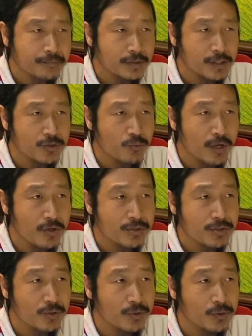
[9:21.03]
as well,
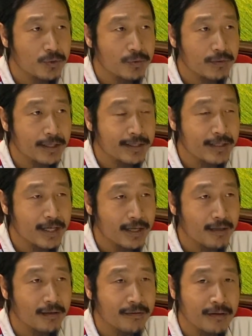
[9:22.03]
so they take
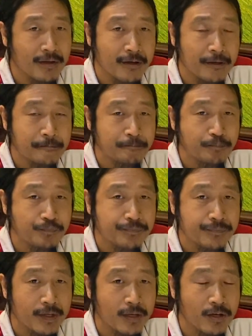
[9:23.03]
a
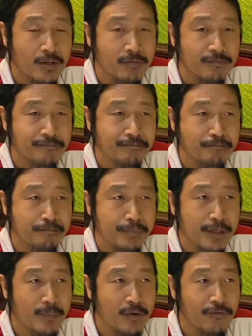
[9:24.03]
lot of
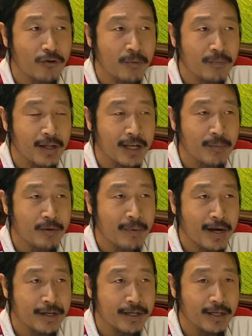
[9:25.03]
people from the
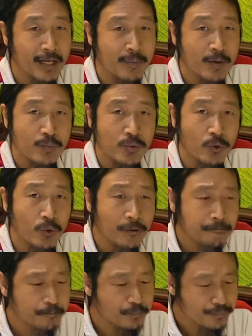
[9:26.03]
labor pool,
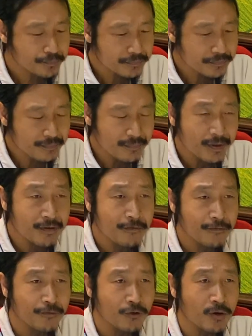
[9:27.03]

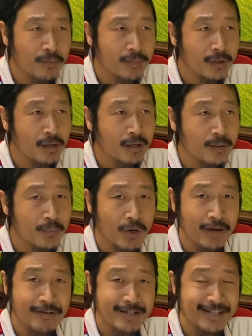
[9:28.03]
from
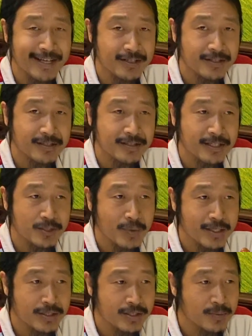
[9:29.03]
private sectors,
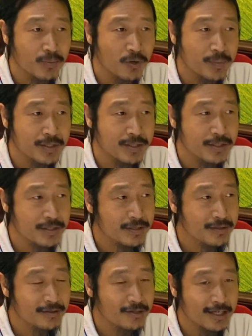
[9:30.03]
especially small business
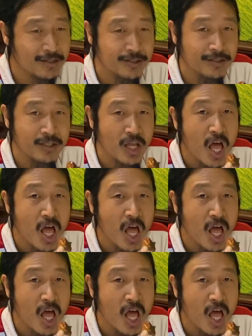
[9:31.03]
sectors.